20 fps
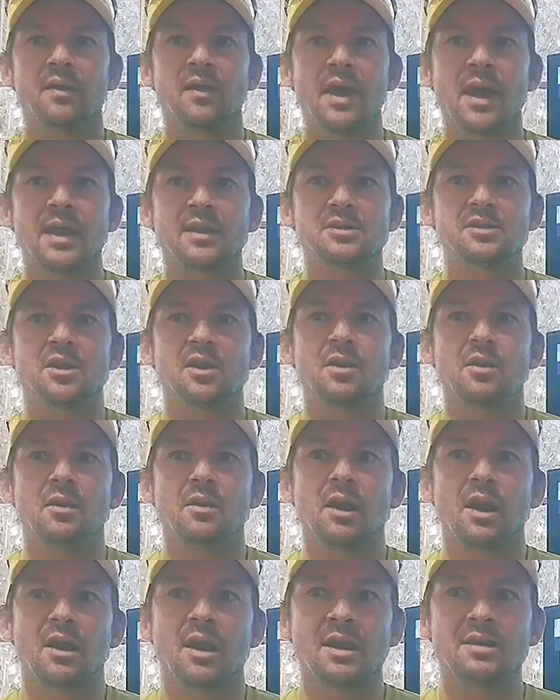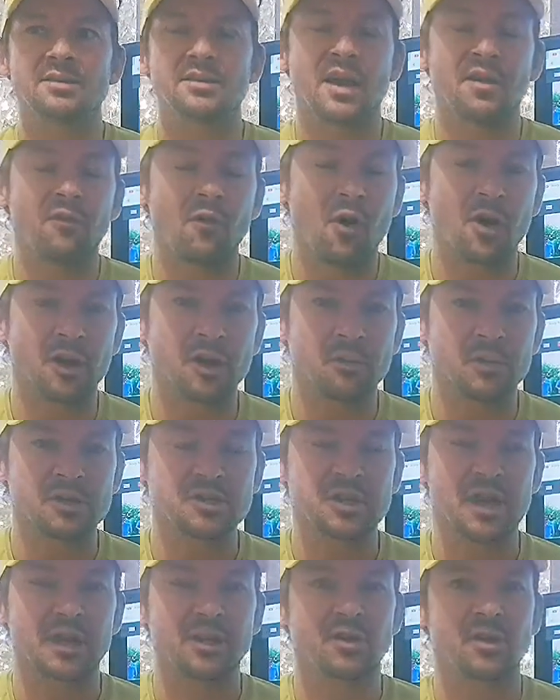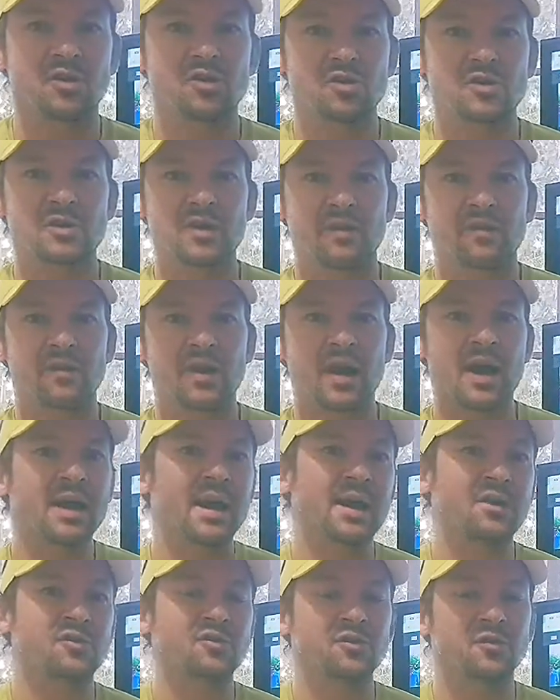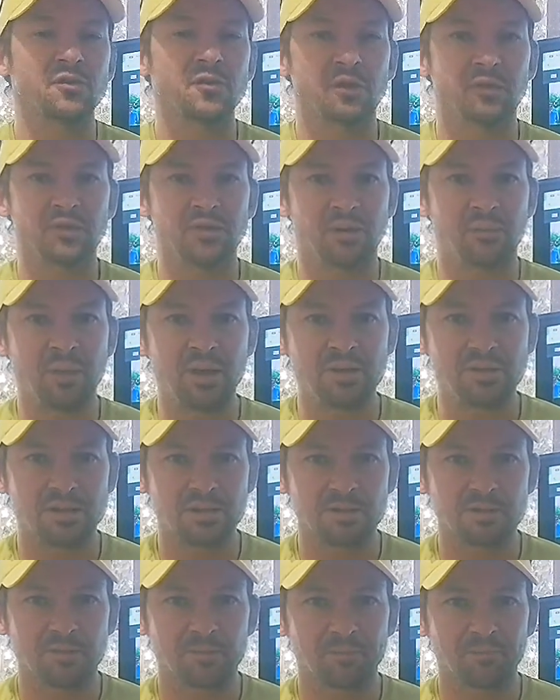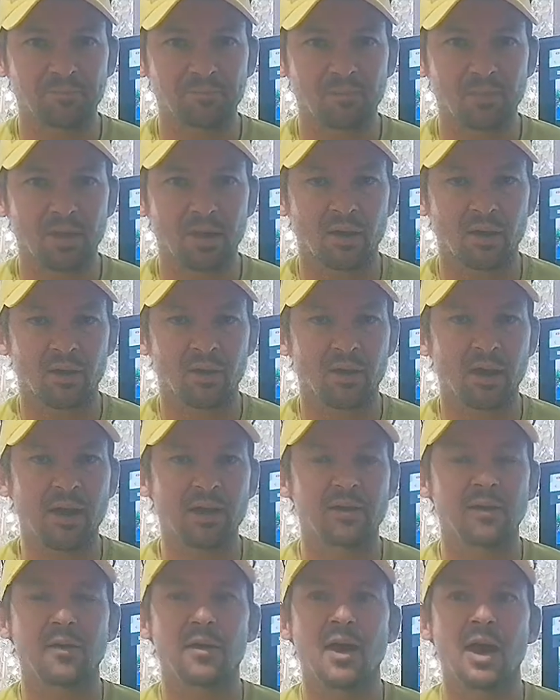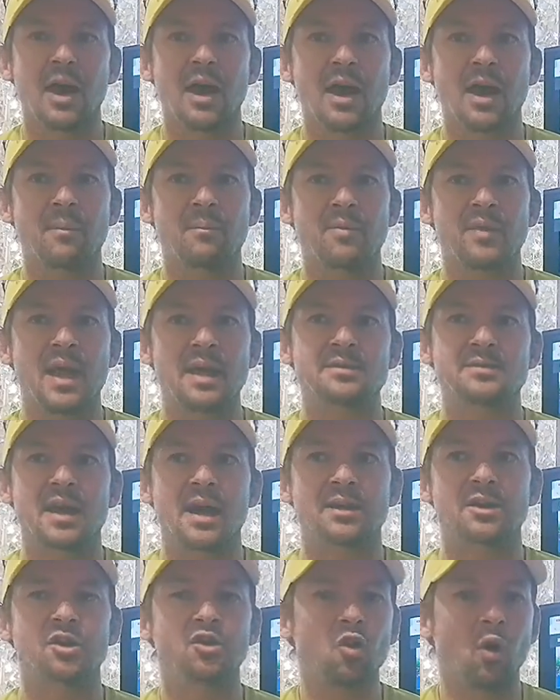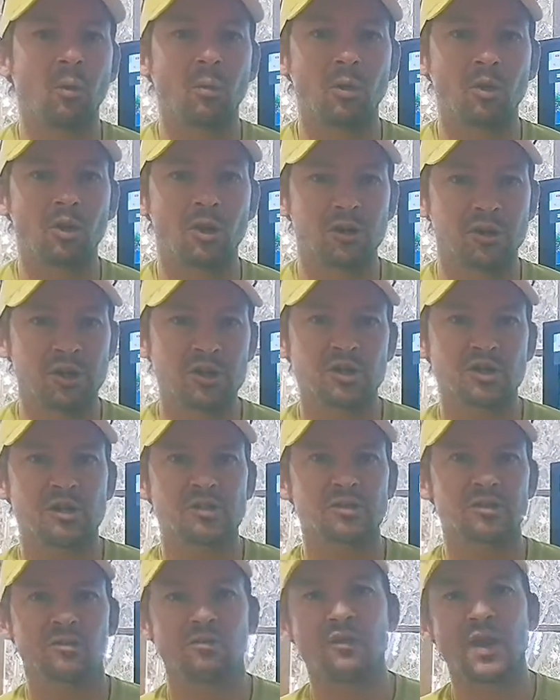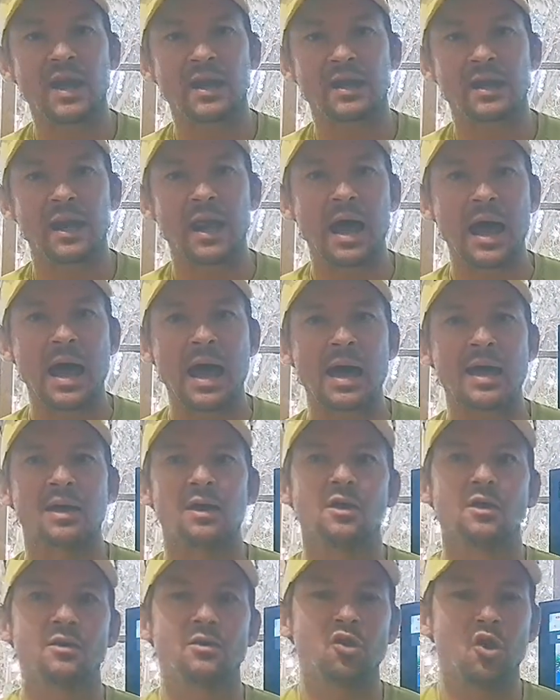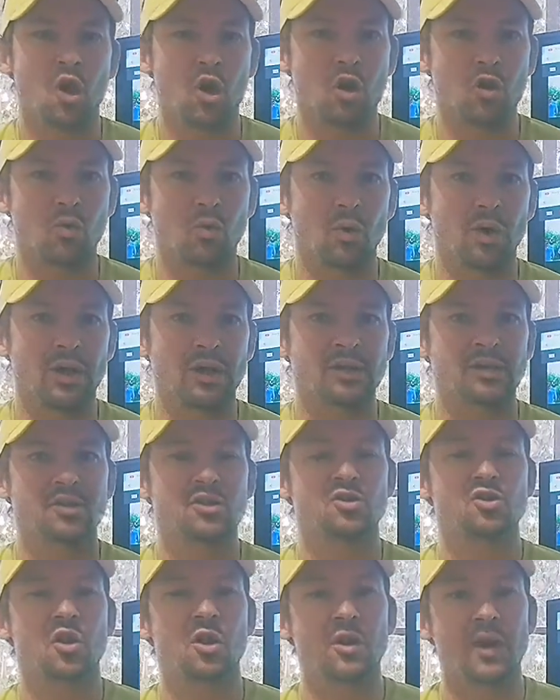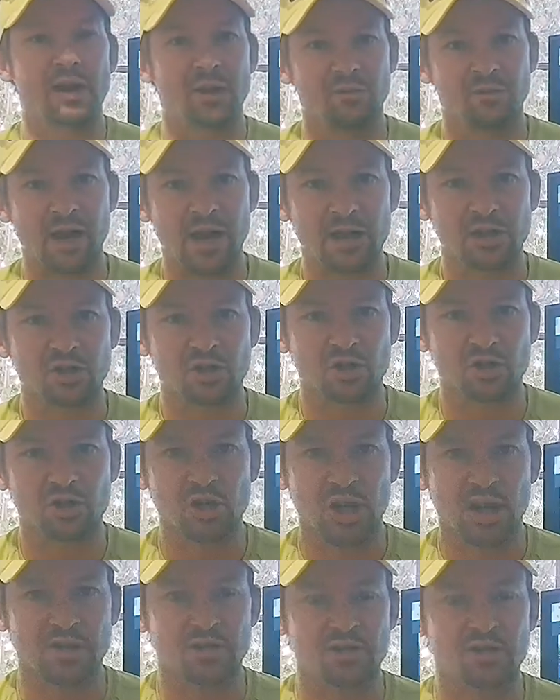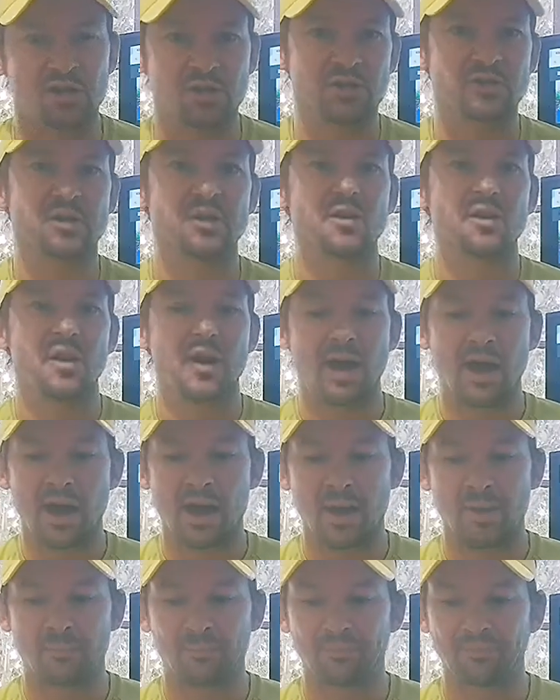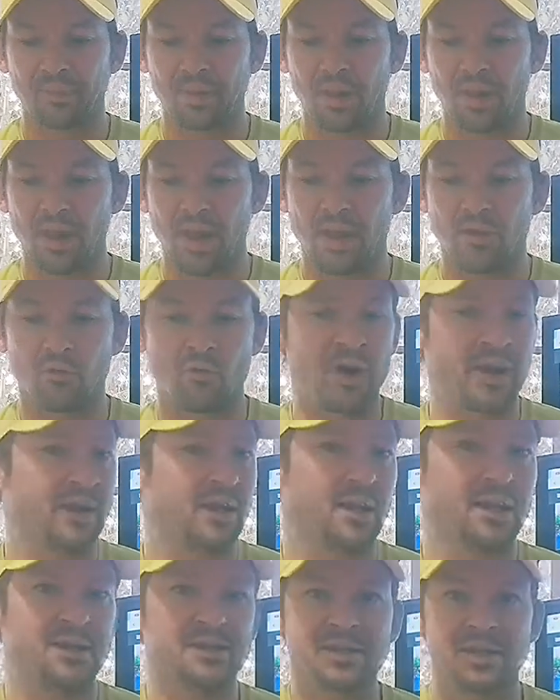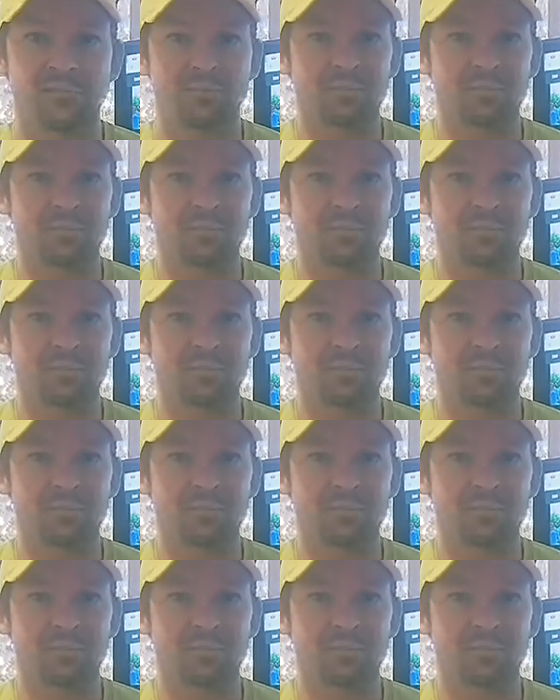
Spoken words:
that, let's say for argument's sake, you hit your 7,950 meters. Okay, that's under normal conditions, flat lie, no wind, no elevation changes, a regular